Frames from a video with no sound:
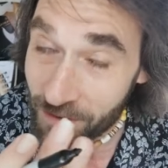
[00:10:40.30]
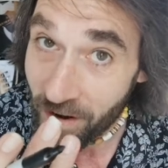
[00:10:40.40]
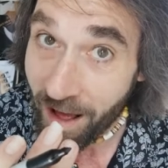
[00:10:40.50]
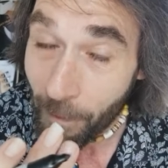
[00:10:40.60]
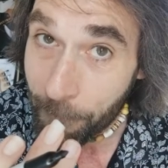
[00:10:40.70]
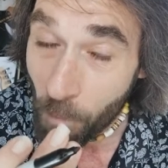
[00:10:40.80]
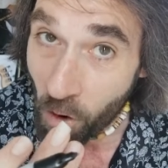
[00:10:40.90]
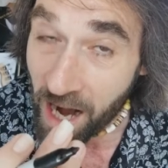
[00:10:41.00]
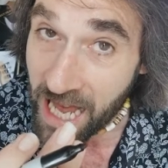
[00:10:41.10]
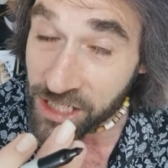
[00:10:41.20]
Got
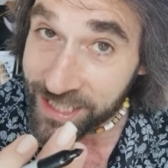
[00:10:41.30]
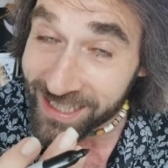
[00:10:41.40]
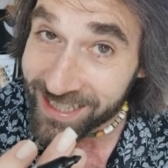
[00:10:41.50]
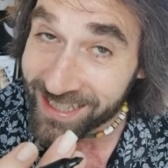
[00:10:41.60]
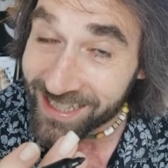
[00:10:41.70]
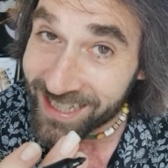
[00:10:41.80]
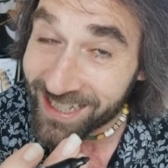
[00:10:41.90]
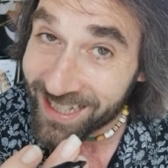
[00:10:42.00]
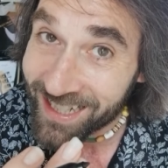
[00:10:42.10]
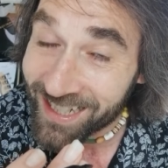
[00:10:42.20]
more eyelashes.
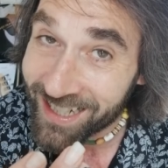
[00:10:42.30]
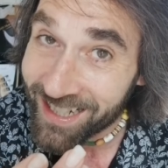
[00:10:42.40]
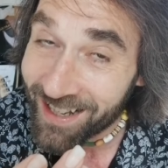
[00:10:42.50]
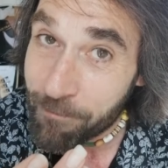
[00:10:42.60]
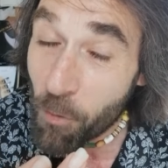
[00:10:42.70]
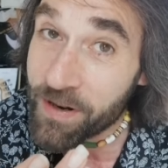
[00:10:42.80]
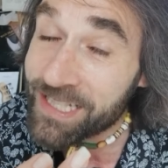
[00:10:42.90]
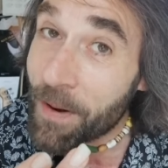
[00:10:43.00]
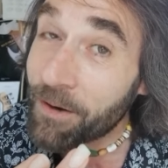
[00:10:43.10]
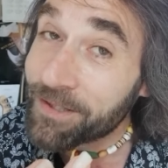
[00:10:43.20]
More pretty
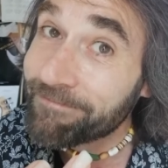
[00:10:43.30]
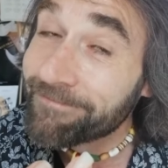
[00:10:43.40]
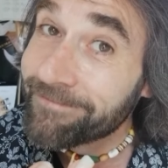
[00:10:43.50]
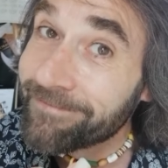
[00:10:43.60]
smiles.